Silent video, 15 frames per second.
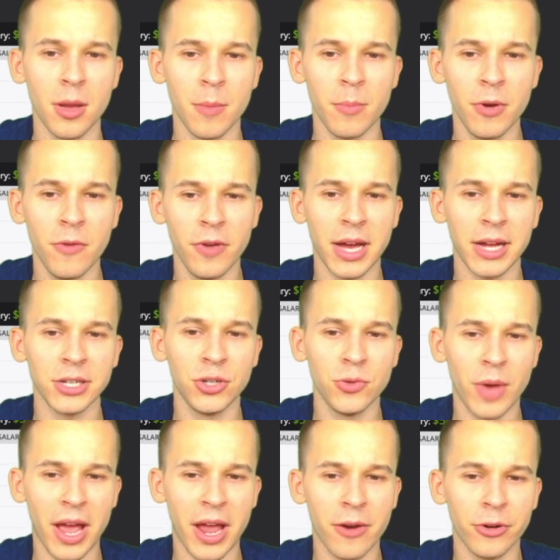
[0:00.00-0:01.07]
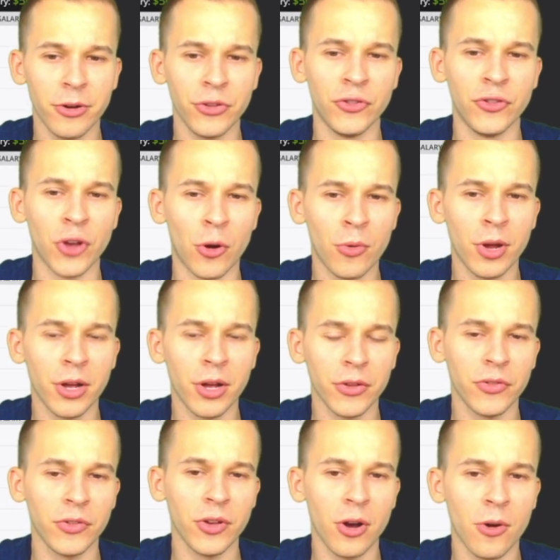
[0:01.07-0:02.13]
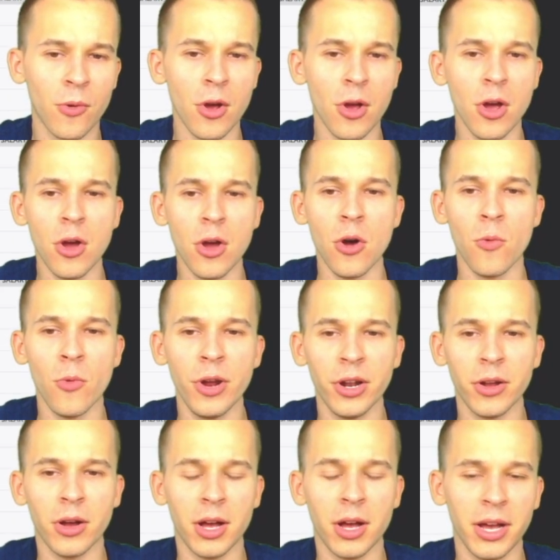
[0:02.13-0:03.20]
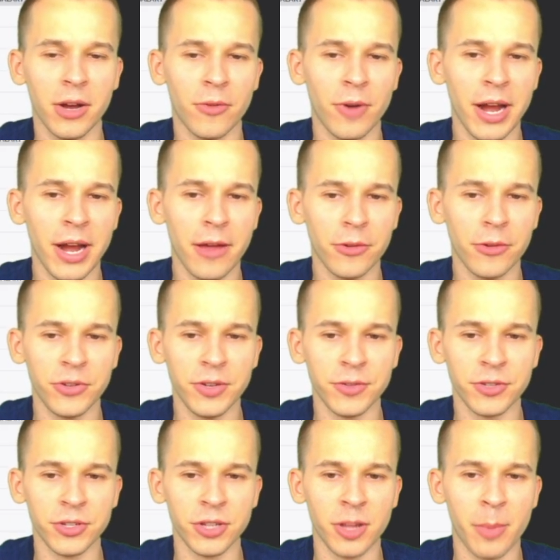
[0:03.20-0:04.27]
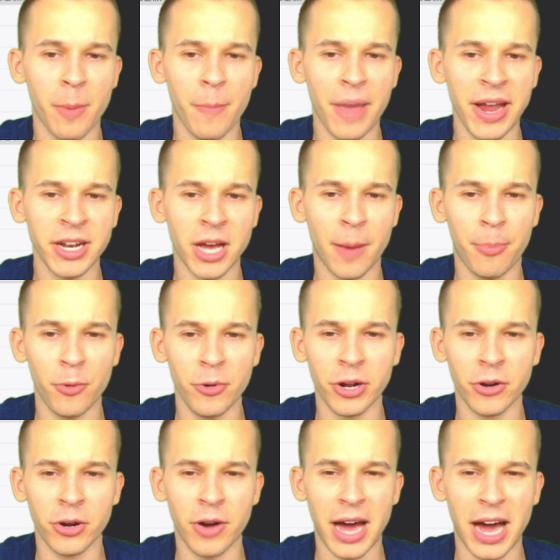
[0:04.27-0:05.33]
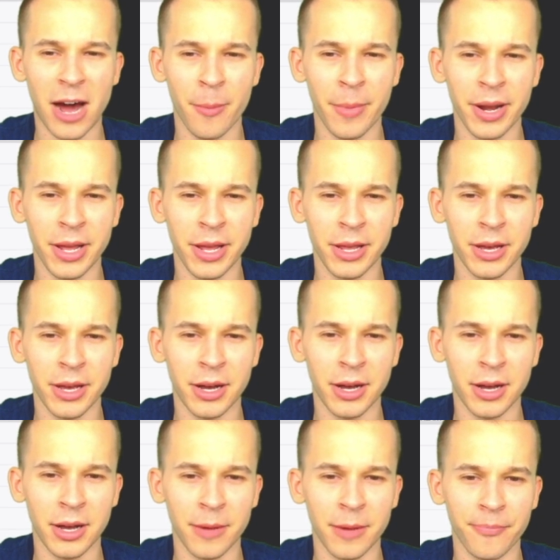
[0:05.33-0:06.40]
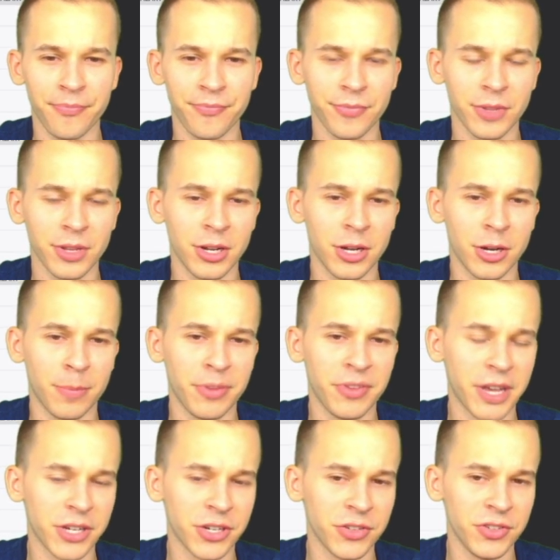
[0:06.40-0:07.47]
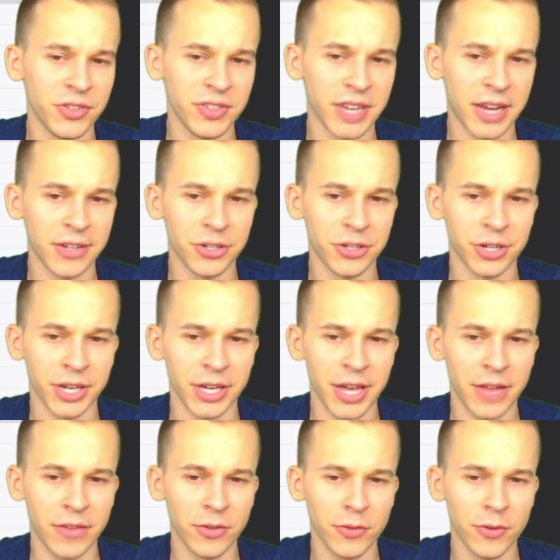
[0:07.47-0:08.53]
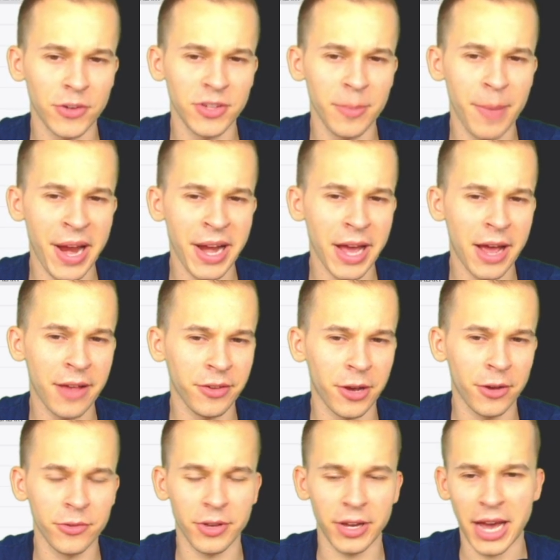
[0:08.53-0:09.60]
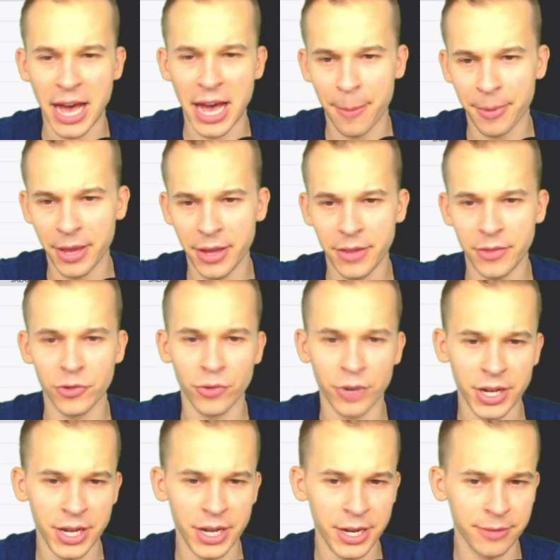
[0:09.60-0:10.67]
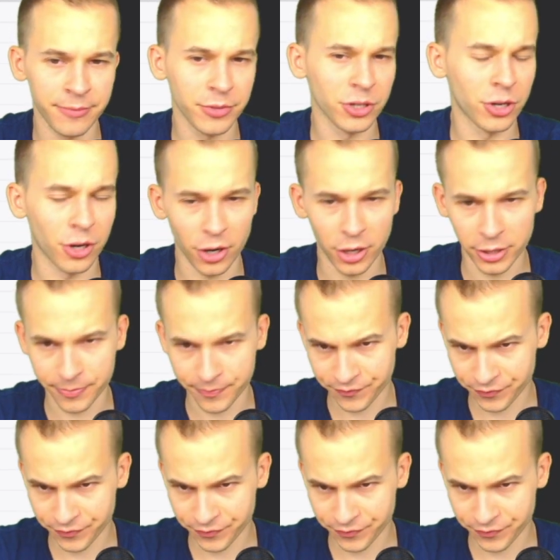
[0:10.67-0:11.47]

Moving on to Arizona. So we right now the receivers are a little bit banged up. We don't know how many possessions these guys are going to get. So as far as the main guys goes, like Hopkins, Green, Kirk,